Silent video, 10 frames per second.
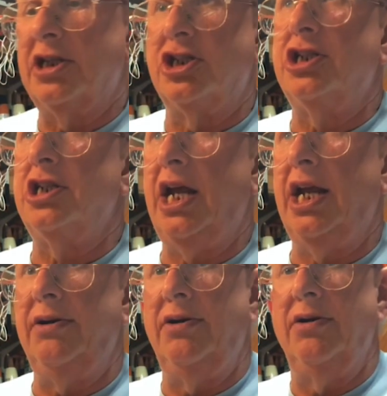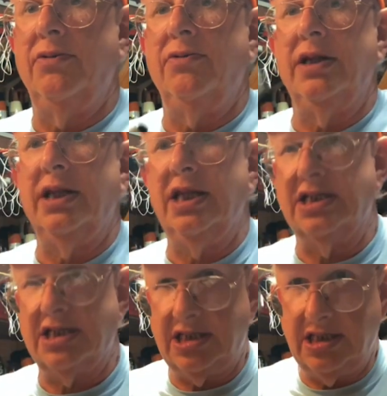shed with
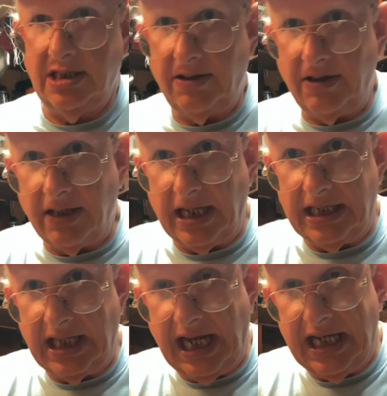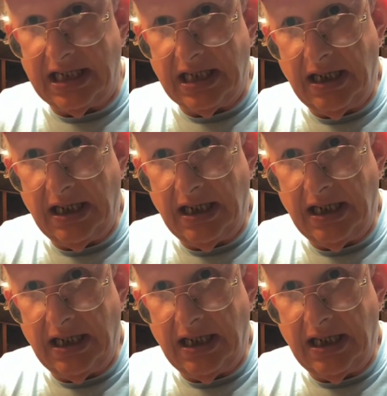this like that.